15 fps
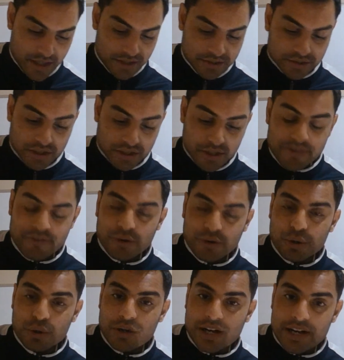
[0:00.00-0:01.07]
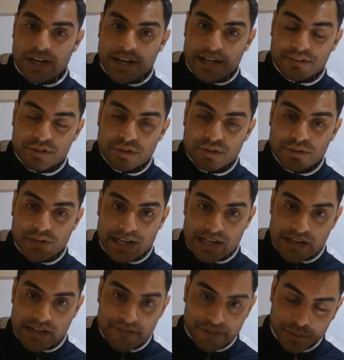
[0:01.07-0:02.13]
So before I do
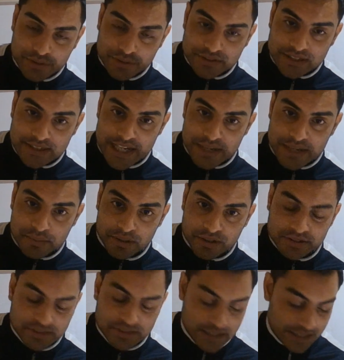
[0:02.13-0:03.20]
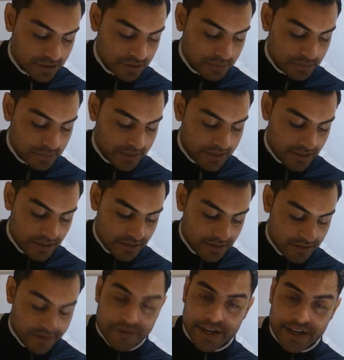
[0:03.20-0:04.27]
any frequency tables, I just want to
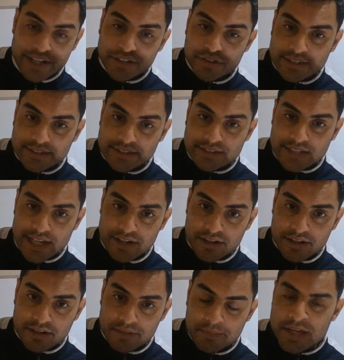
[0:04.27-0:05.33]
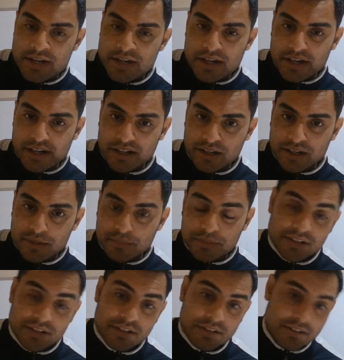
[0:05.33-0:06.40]
arrange this data
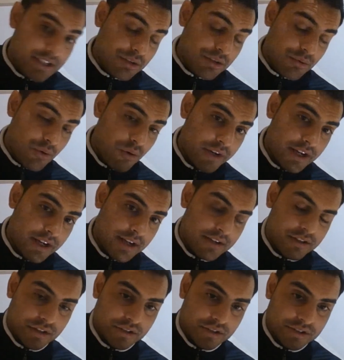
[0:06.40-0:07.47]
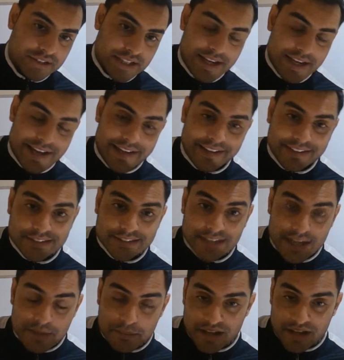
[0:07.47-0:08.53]
in order using a
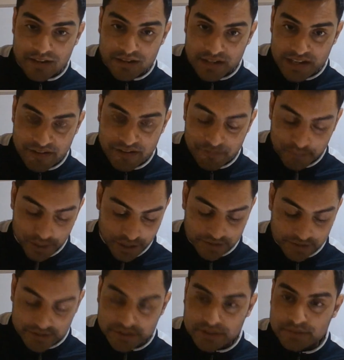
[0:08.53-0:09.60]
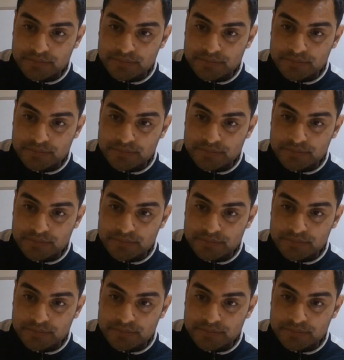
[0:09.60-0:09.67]
stem and leaf plot.